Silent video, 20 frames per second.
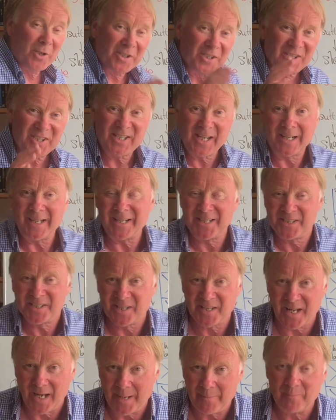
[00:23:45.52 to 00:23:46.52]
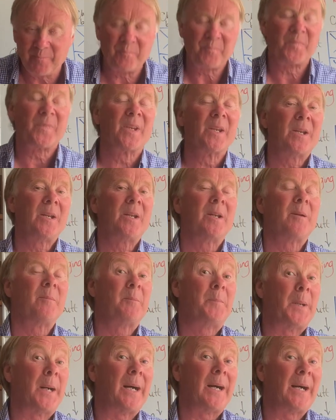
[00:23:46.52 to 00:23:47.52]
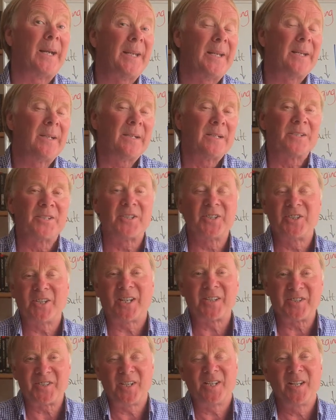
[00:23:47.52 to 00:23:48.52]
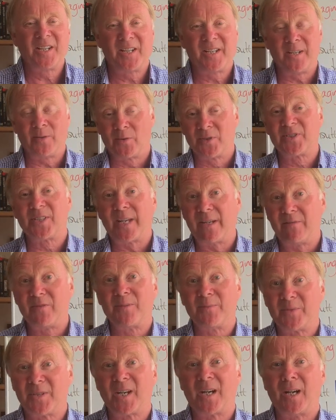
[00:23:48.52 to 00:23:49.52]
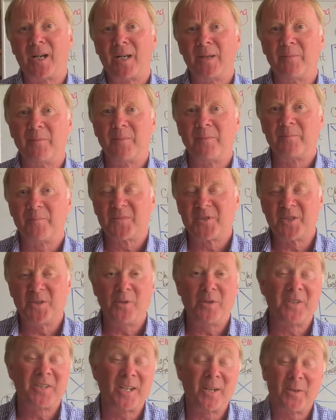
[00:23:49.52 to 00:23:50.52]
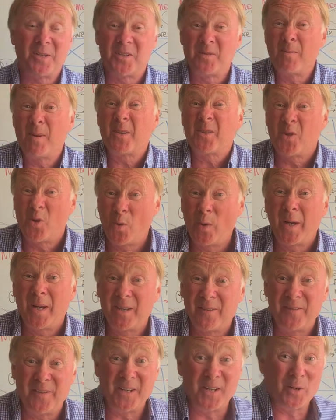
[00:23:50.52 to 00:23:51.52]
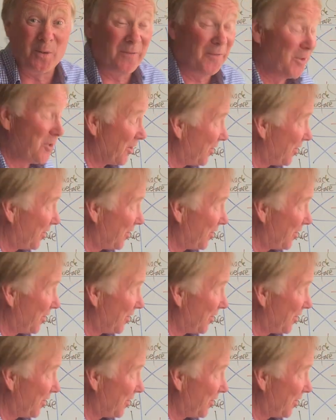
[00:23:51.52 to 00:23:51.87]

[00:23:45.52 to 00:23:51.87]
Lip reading: can sell it to them by suggesting that it will save them time. So you can say, look, it's much quicker for you if you